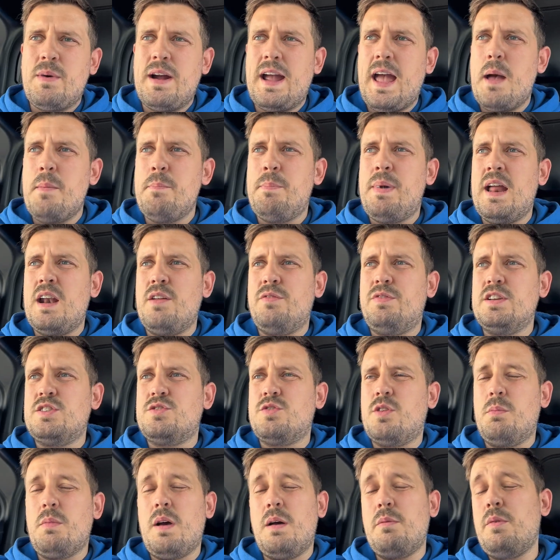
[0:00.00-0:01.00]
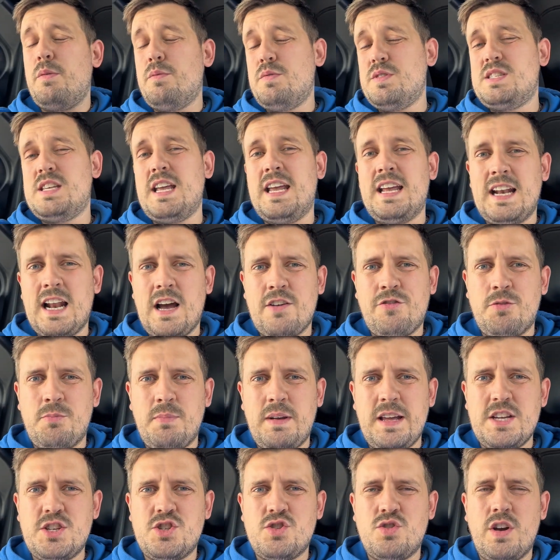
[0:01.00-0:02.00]
we're getting benefits from them, and we've seen that from
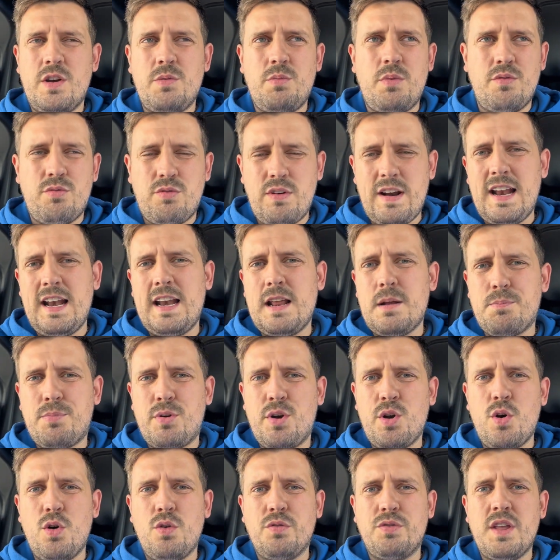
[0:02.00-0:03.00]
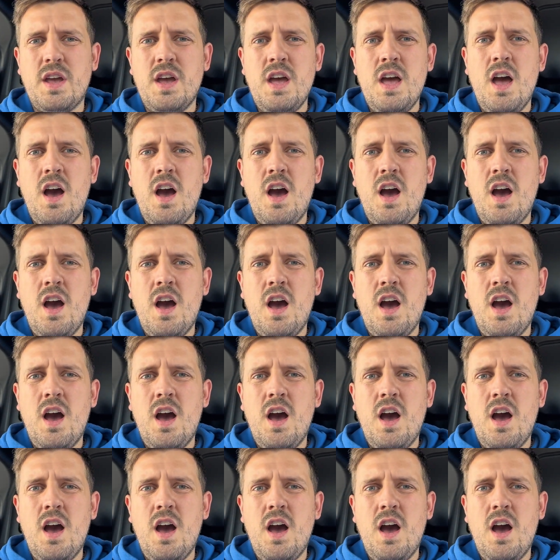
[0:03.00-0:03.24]
Leeds United, we've really improved